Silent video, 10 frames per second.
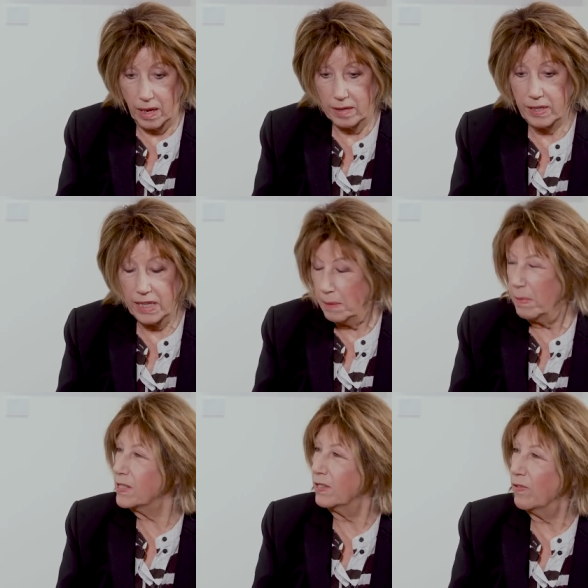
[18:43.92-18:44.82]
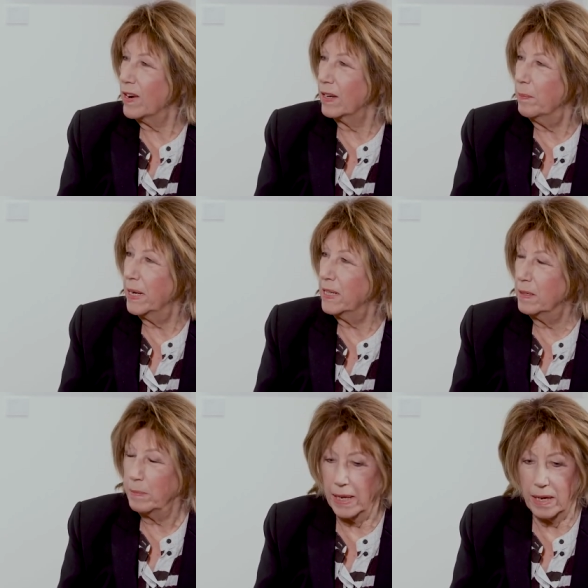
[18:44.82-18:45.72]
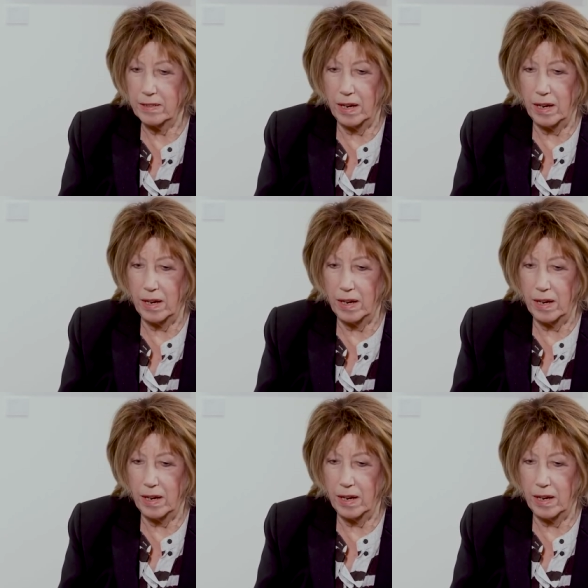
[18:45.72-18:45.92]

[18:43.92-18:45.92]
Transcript: I think he must have recommended me.